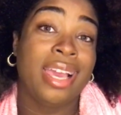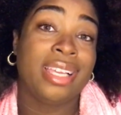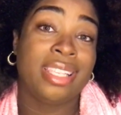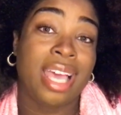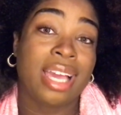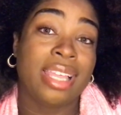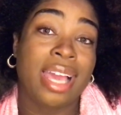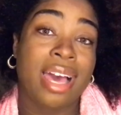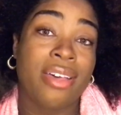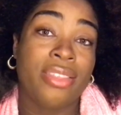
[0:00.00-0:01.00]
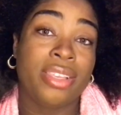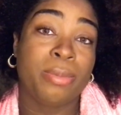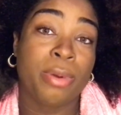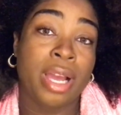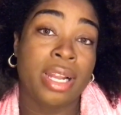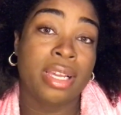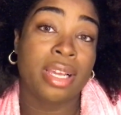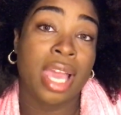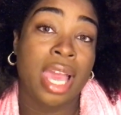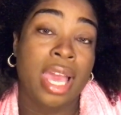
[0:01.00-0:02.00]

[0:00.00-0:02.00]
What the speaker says: exactly how this product